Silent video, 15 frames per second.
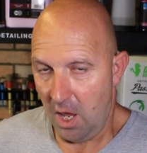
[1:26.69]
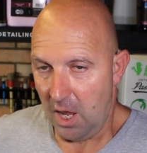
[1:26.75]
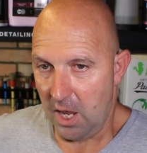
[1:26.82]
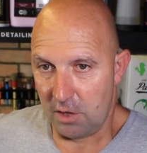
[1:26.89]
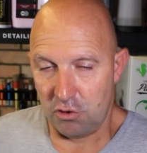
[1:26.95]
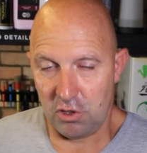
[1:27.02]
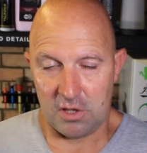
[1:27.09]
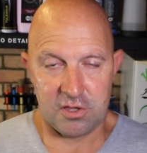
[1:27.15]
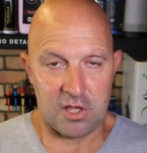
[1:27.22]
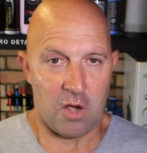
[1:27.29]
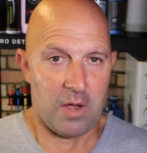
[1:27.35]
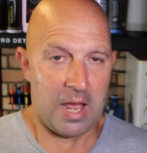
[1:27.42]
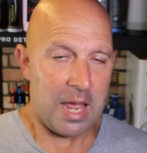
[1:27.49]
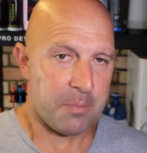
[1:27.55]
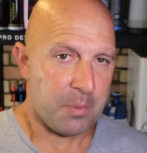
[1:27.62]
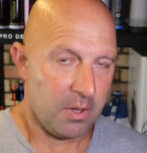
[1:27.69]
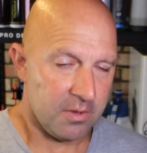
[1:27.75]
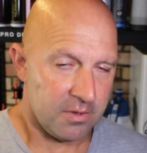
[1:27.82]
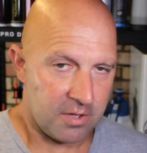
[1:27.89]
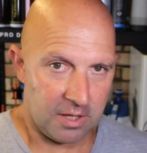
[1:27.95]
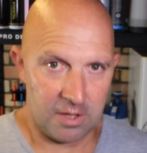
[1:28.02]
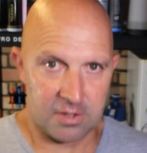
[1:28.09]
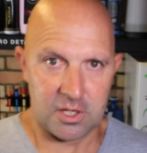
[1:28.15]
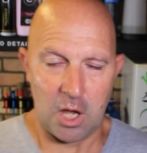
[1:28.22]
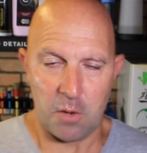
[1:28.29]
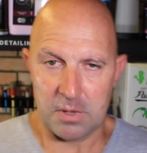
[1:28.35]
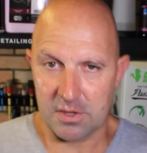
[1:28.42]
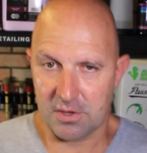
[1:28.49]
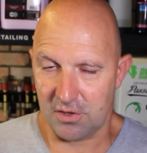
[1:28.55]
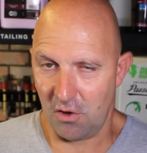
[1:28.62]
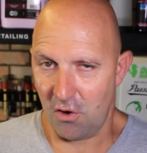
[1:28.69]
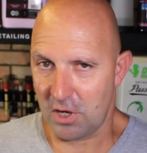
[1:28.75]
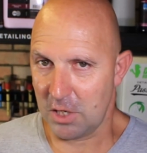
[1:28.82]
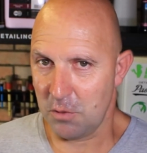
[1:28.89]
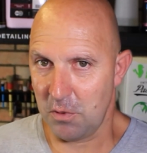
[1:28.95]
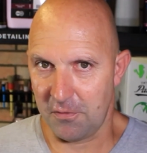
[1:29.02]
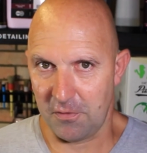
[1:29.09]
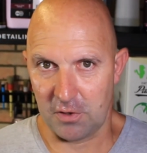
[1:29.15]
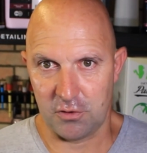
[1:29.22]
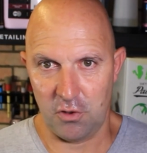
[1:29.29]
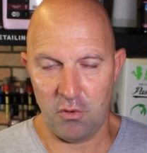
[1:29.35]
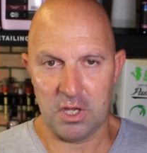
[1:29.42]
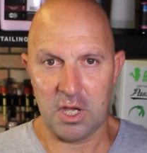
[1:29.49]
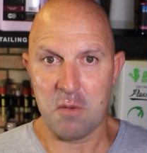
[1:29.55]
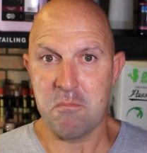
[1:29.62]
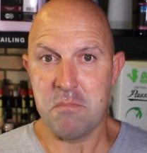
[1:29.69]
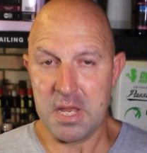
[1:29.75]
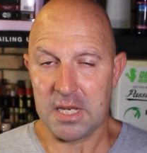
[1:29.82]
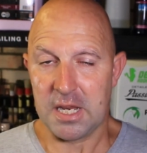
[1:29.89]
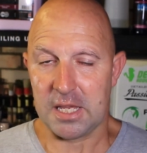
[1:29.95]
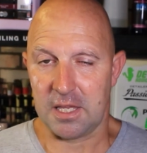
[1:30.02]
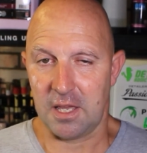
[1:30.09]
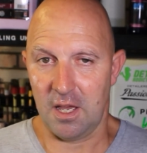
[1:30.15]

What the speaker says: it just so happens this coincided with doing a mini.